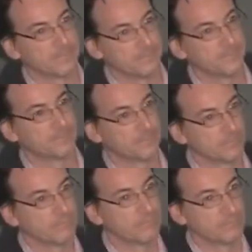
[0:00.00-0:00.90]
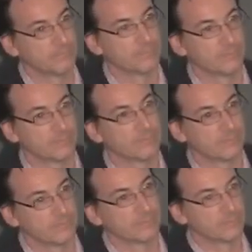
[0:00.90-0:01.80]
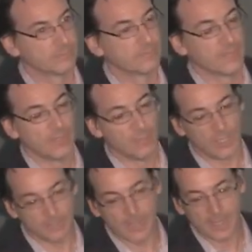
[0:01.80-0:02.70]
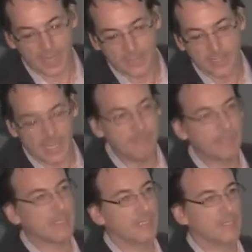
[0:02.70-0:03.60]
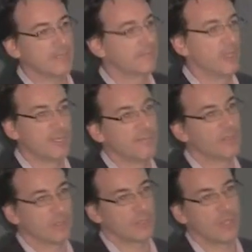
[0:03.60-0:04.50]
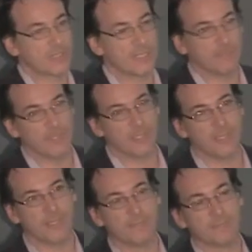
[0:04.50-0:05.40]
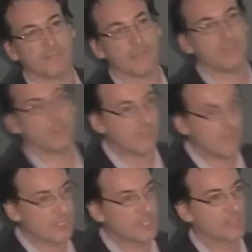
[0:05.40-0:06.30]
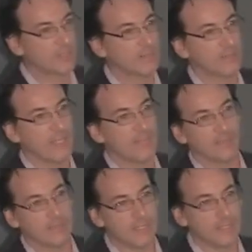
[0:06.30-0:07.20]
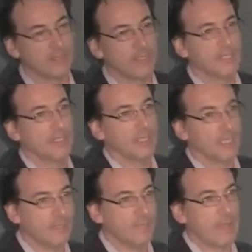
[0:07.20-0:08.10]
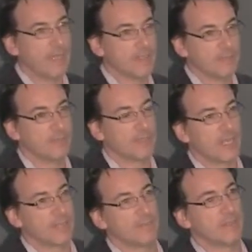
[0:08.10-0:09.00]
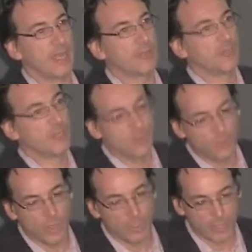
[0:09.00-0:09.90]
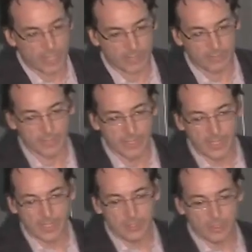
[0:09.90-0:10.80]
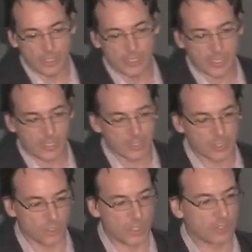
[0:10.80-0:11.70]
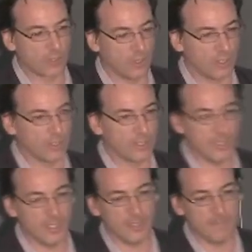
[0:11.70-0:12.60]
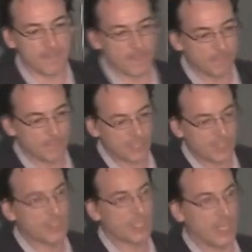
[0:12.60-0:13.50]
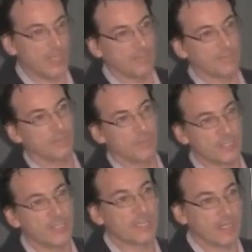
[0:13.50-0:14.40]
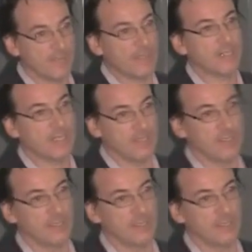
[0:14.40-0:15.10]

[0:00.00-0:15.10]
can have a concept of empathy or even sympathy? Well, I think empathy is a very difficult concept. Motivation, empathy. I don't know where we are. There is a journal called Artificial